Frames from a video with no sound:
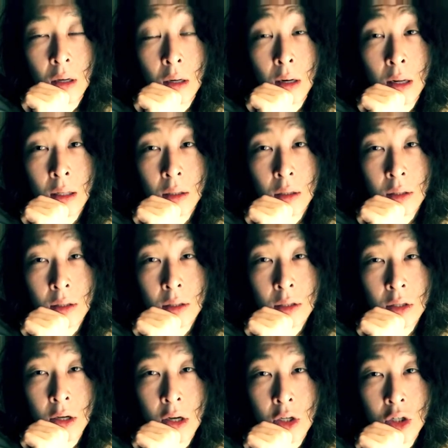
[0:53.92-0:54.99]
like a
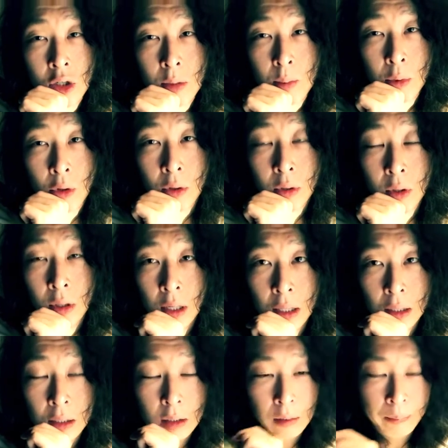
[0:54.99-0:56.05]
sketchbook,
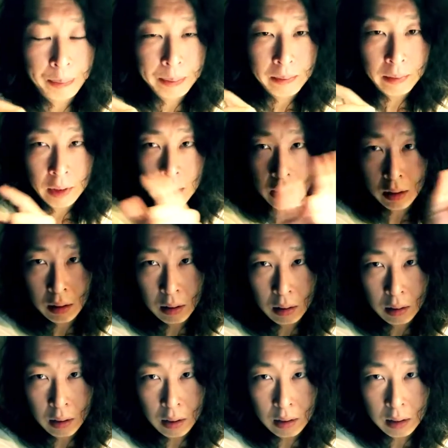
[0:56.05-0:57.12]
like that.
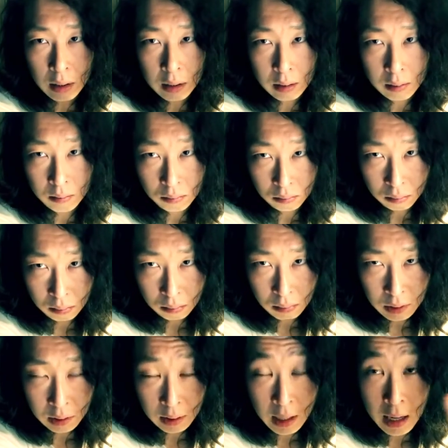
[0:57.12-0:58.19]
There's like
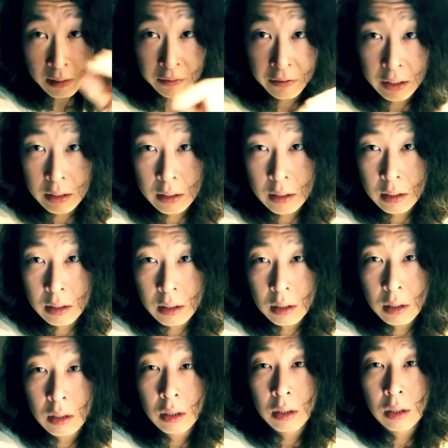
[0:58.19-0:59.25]
canvas
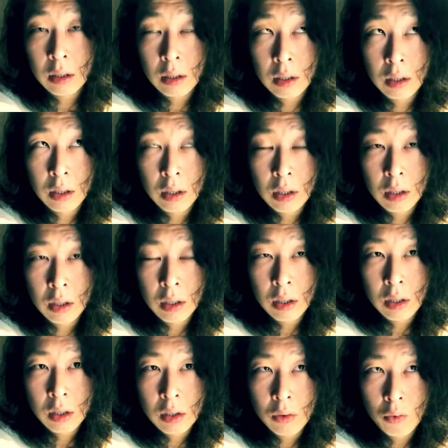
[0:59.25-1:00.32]

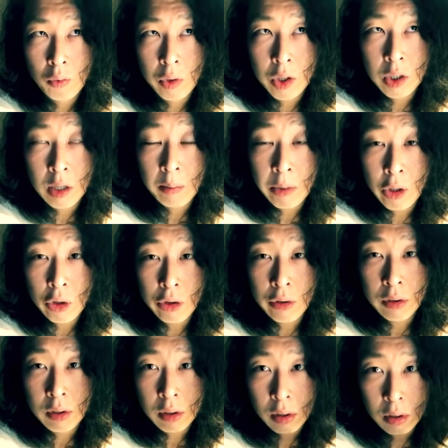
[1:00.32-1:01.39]
which can be
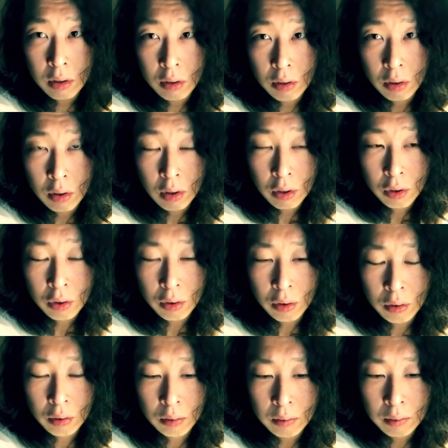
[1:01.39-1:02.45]
used
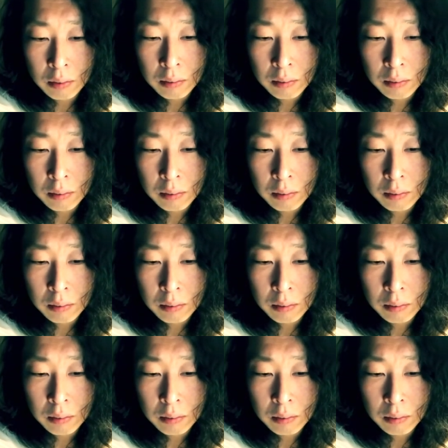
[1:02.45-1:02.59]
to